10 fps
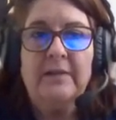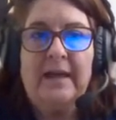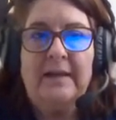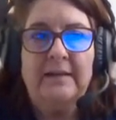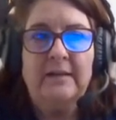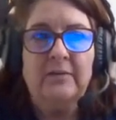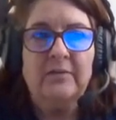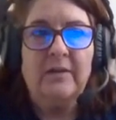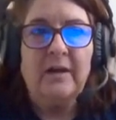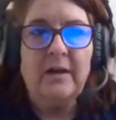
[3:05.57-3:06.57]
That
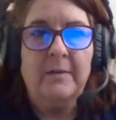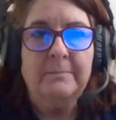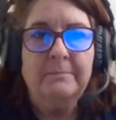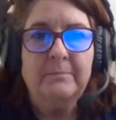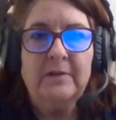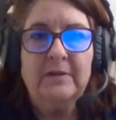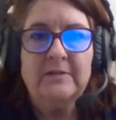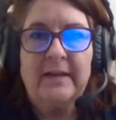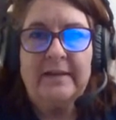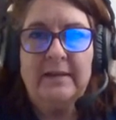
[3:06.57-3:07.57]
is
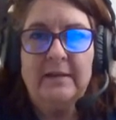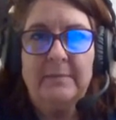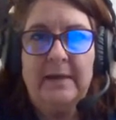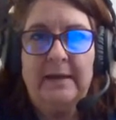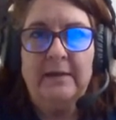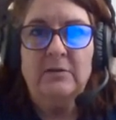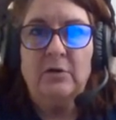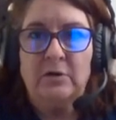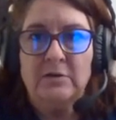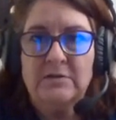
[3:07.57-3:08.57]
because I am a
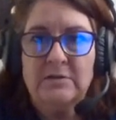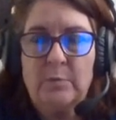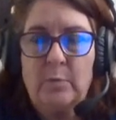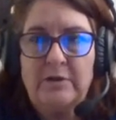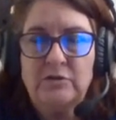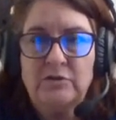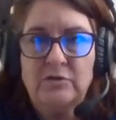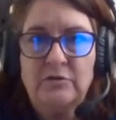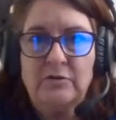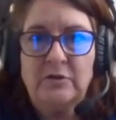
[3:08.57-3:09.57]
nurse, I'm a
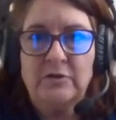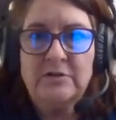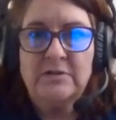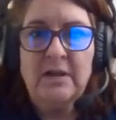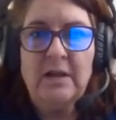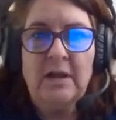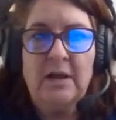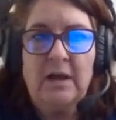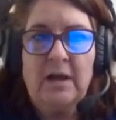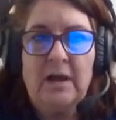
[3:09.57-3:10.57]
registered nurse.
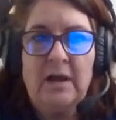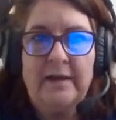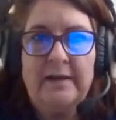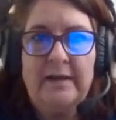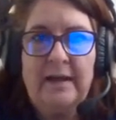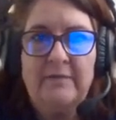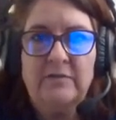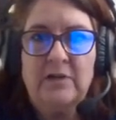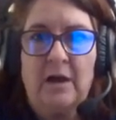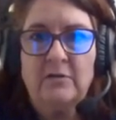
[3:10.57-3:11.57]
I
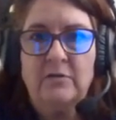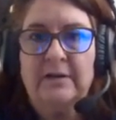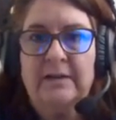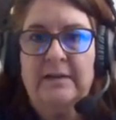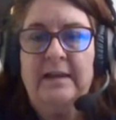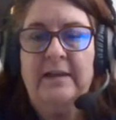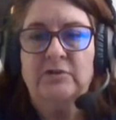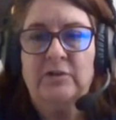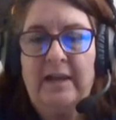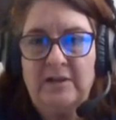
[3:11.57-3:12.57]
have a doctorate in
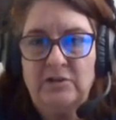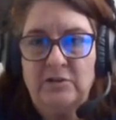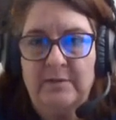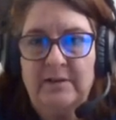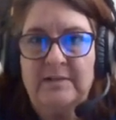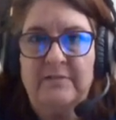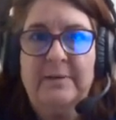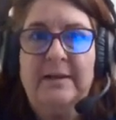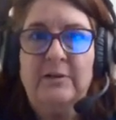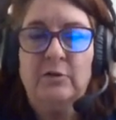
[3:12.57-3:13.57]
education because I've
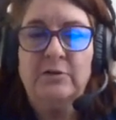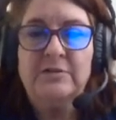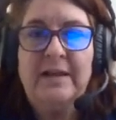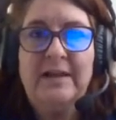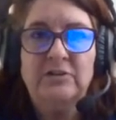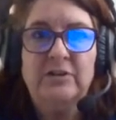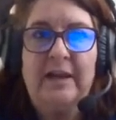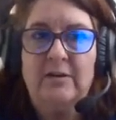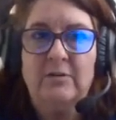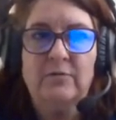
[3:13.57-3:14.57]
been a nurse
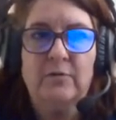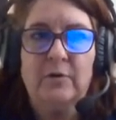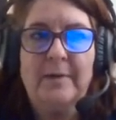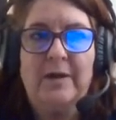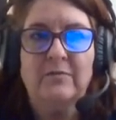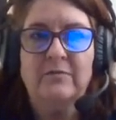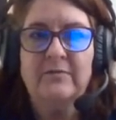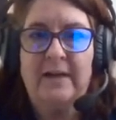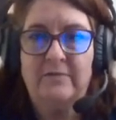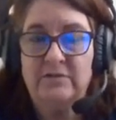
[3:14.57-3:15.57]
educator for about
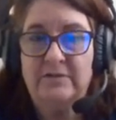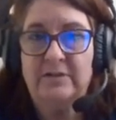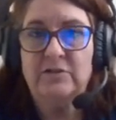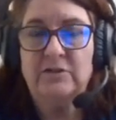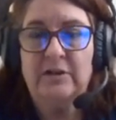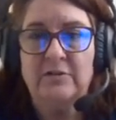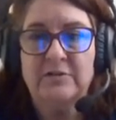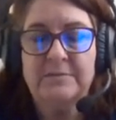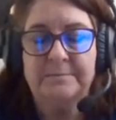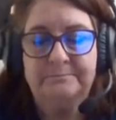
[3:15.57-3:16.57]
5 or 6
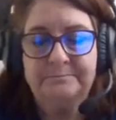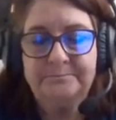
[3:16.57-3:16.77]
years.